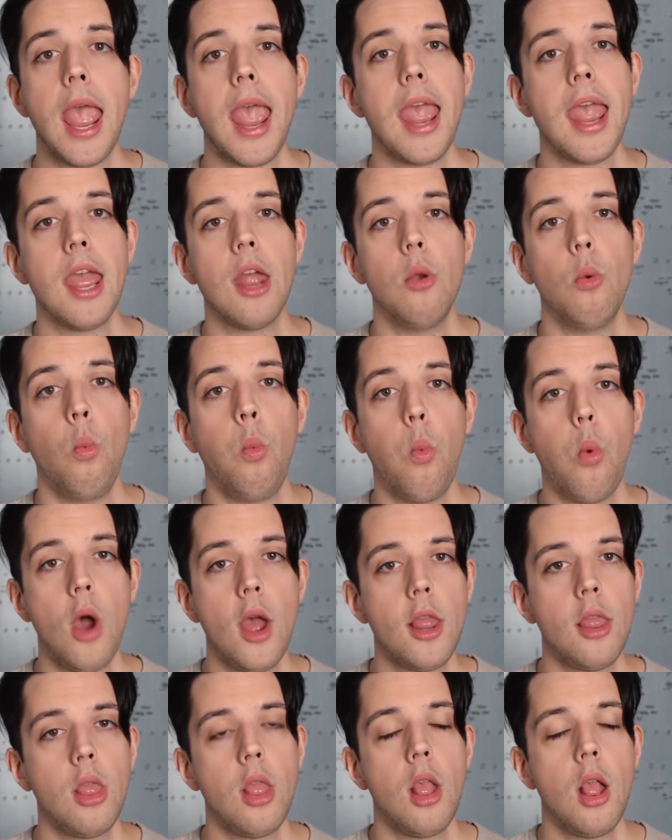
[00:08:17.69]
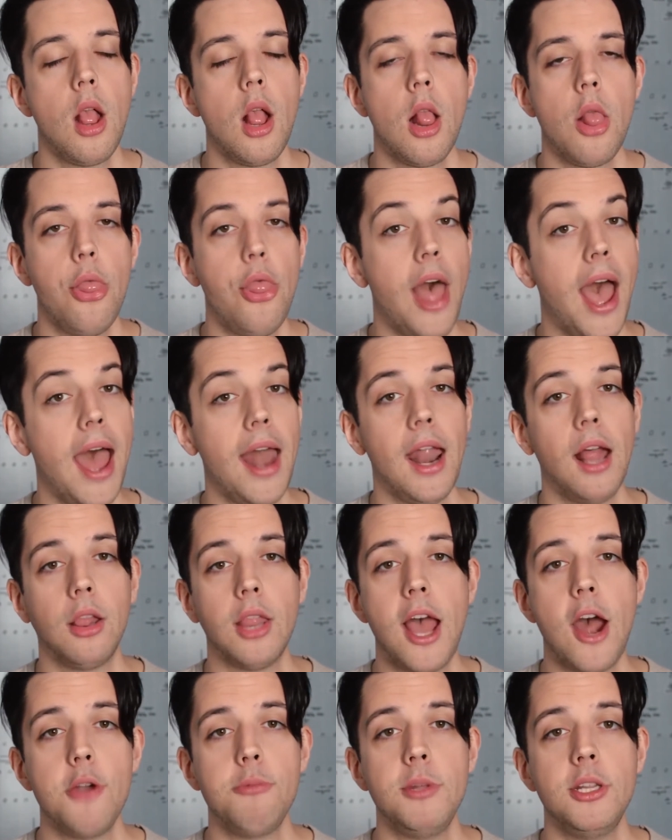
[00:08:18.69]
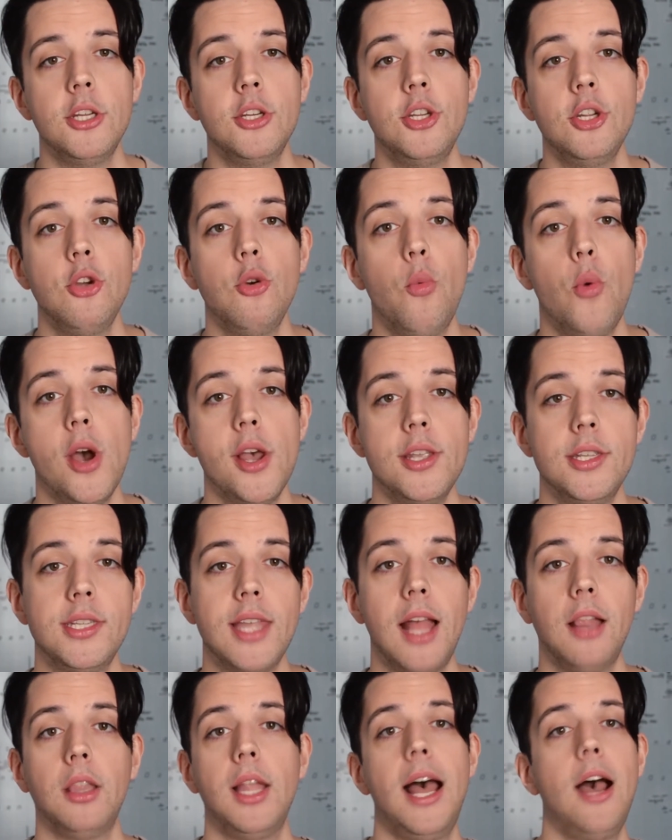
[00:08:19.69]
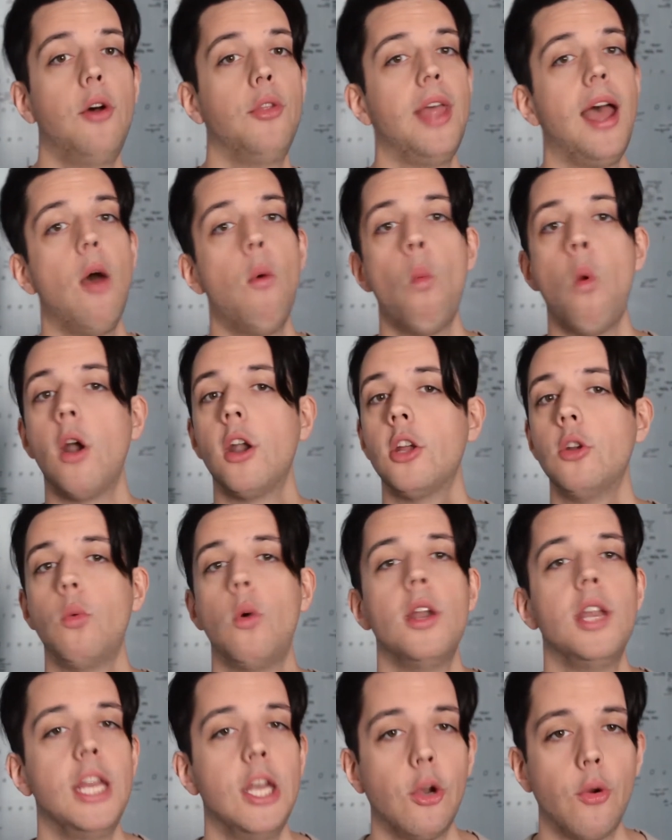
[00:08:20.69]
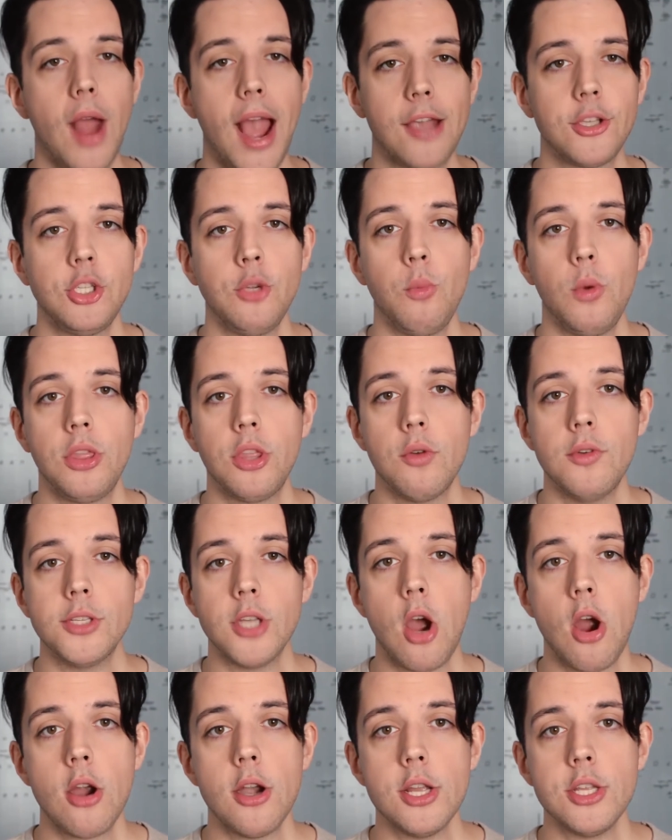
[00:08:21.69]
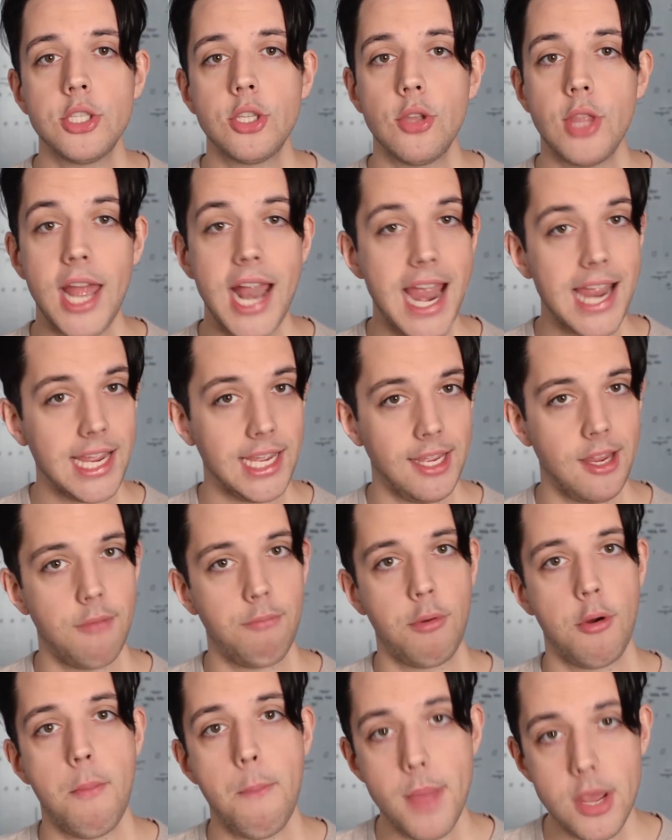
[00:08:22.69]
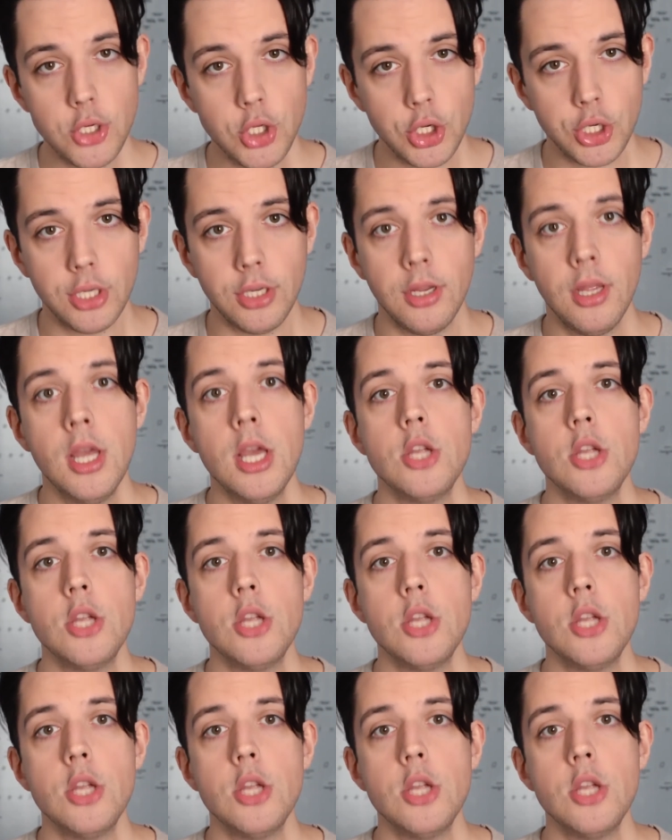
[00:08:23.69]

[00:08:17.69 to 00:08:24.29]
And what that allowed me to do was allow that one-on-one interaction with those artists, so that I can get permission